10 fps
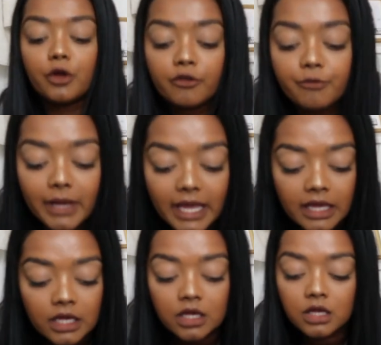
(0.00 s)
of
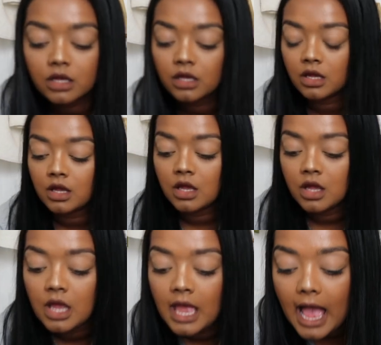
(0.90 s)
me,
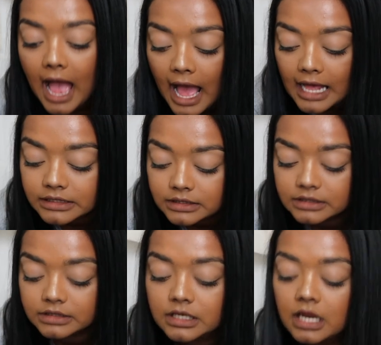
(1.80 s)

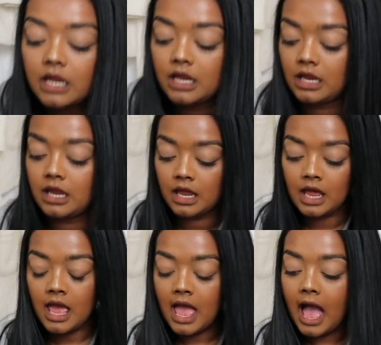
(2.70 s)
and
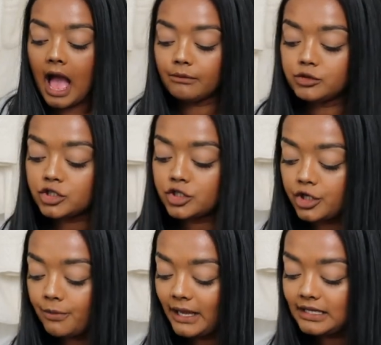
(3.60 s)
I'm just
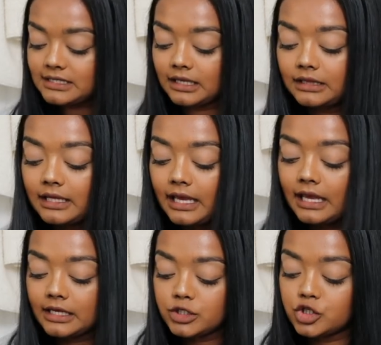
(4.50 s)
going to
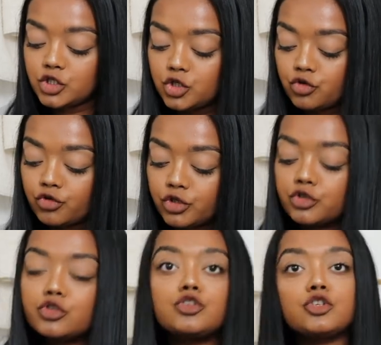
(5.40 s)
basically
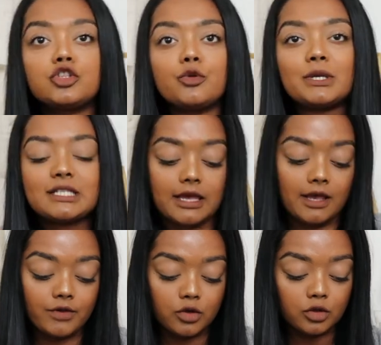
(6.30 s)
scrunch the
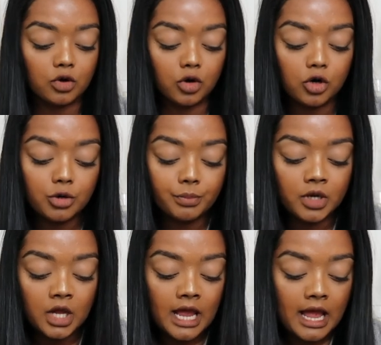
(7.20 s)
material up
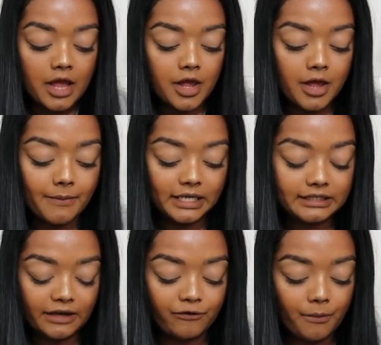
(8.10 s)
in
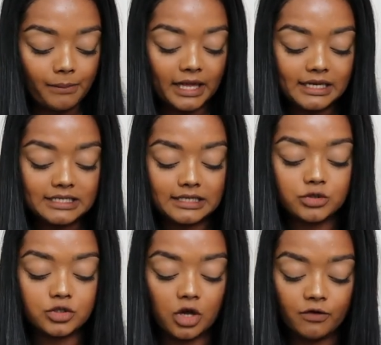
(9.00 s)
different places,
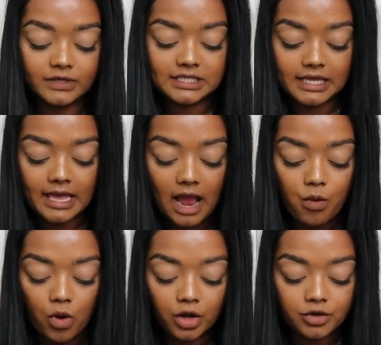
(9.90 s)
because obviously I
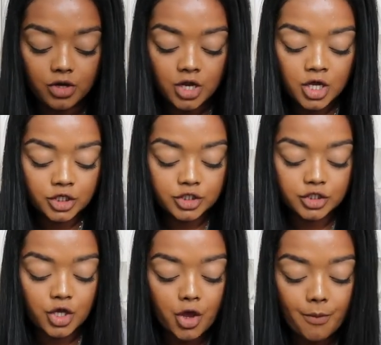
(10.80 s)
want
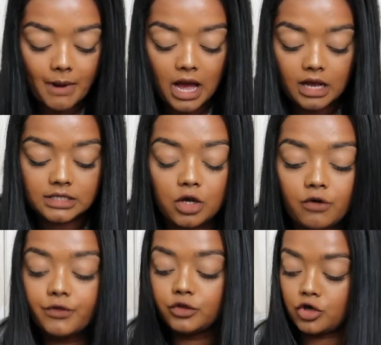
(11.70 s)
certain parts
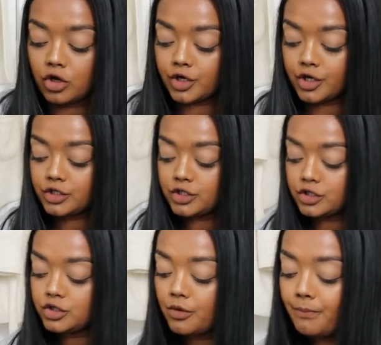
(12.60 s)
of the joggers
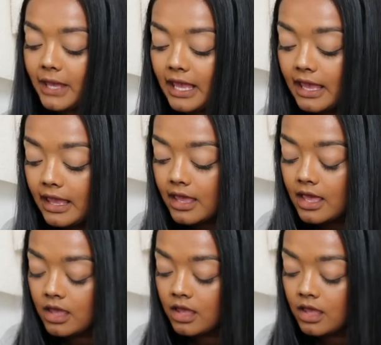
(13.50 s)
to be